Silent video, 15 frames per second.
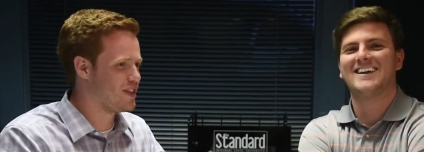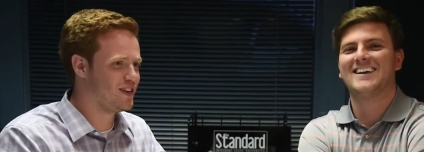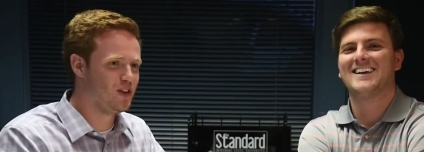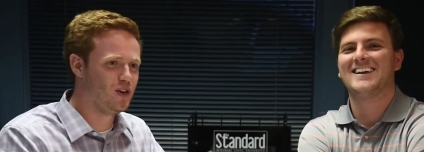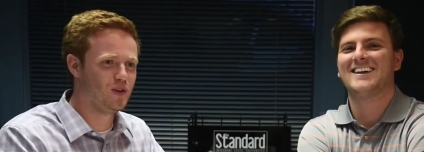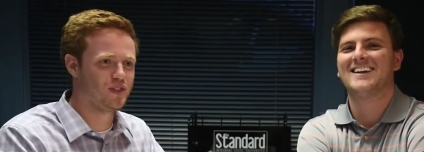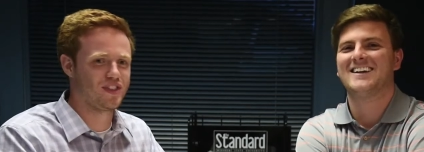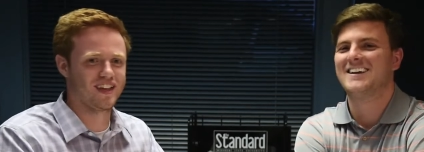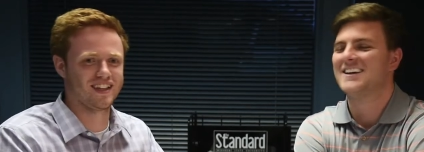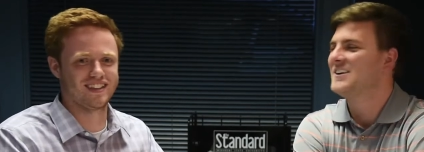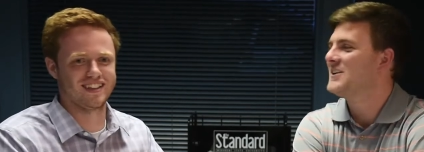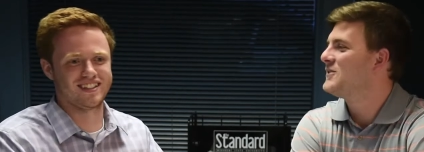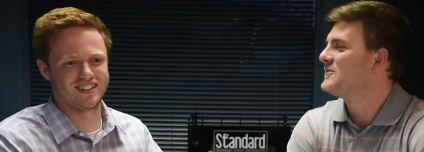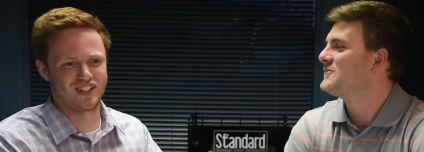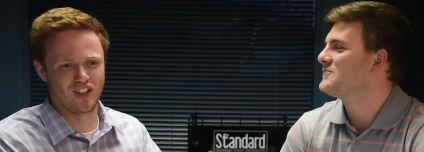Speaker 1: they do think
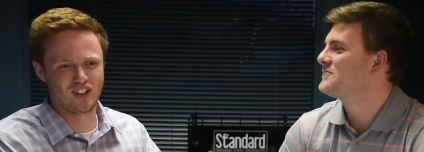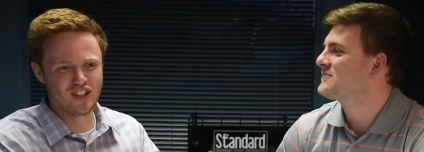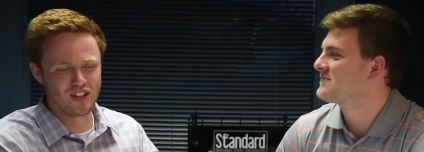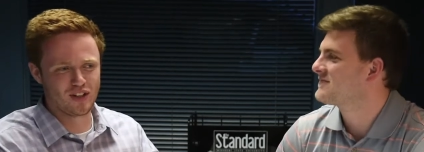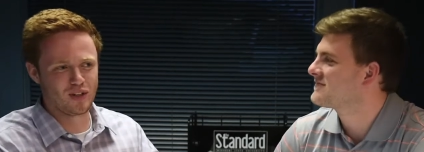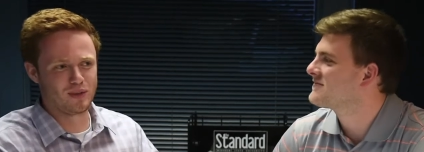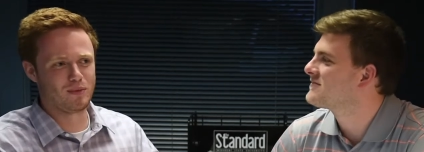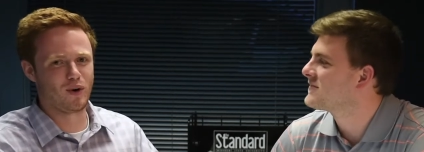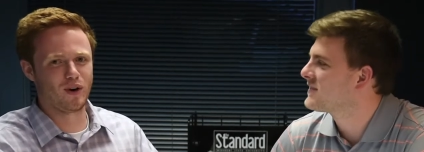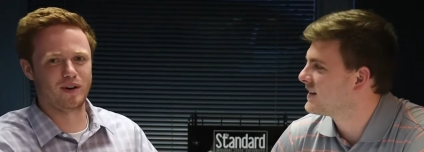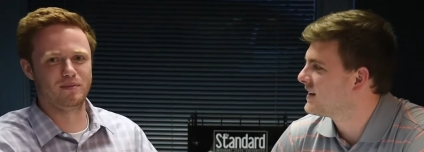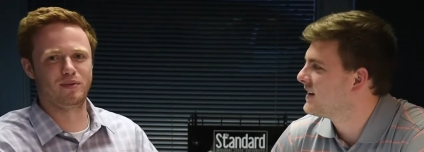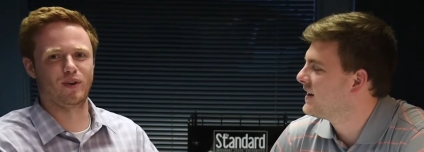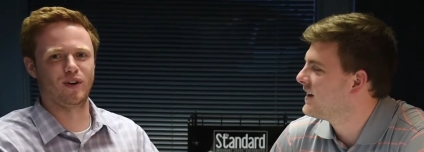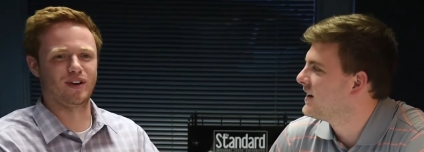this is a little more
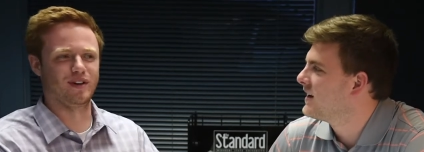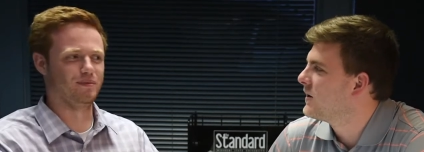important.